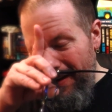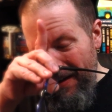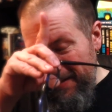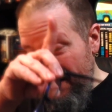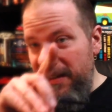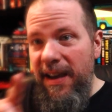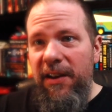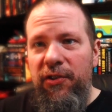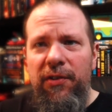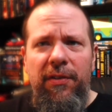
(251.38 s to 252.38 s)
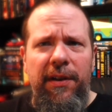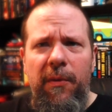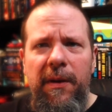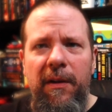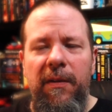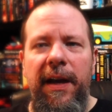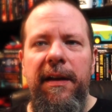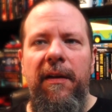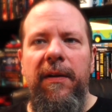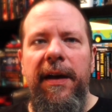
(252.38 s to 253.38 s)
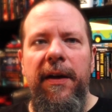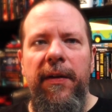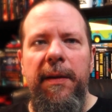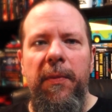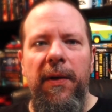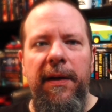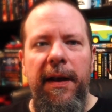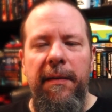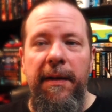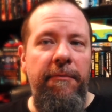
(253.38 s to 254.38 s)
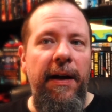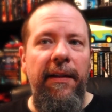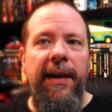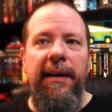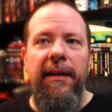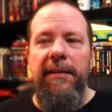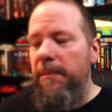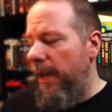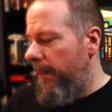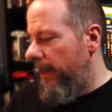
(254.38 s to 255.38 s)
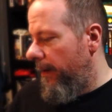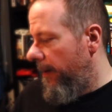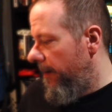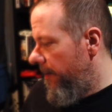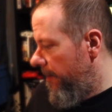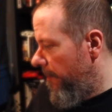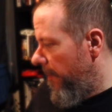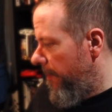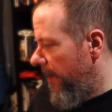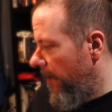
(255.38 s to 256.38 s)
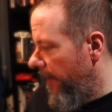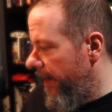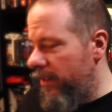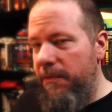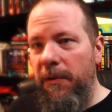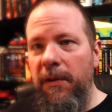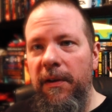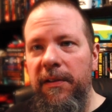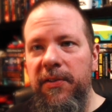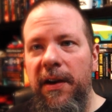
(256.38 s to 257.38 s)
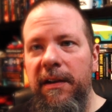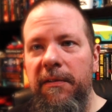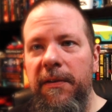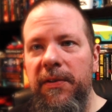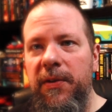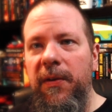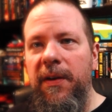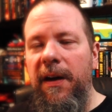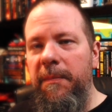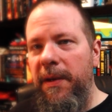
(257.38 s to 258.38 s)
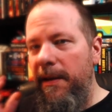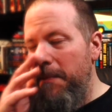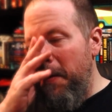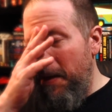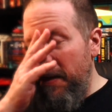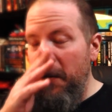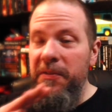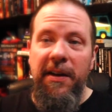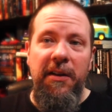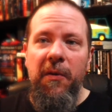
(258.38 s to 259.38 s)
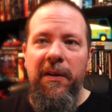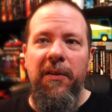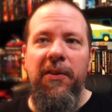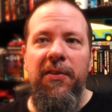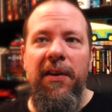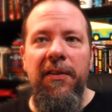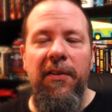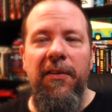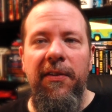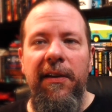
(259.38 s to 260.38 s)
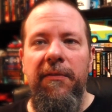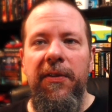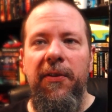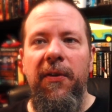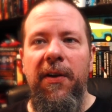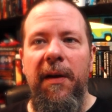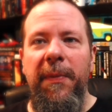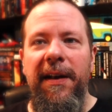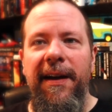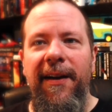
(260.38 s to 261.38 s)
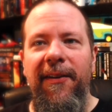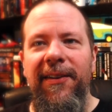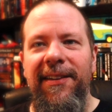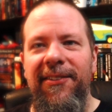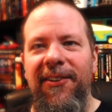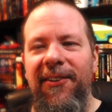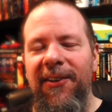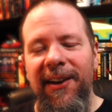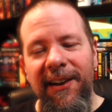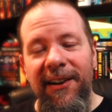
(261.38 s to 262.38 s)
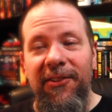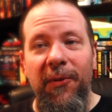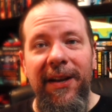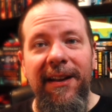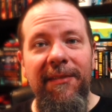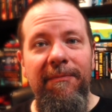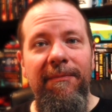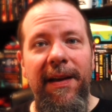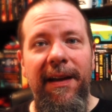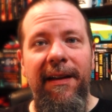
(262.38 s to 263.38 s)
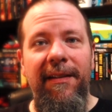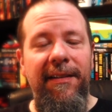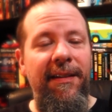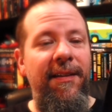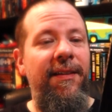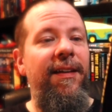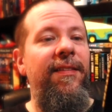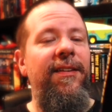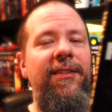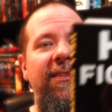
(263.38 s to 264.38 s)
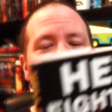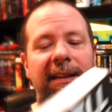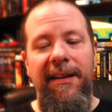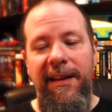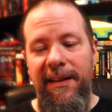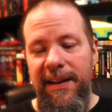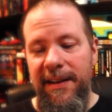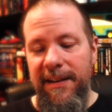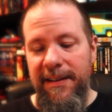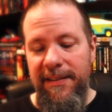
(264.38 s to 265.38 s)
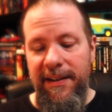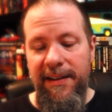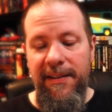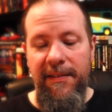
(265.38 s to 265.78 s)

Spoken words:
I said, yeah, sure, you know what, I'll get your ebook, and if I like it, maybe I'll ask for a signed physical copy. And he was like, you know what, I'll just send you the signed physical copy now. And so he did. And this is it. And he did sign it.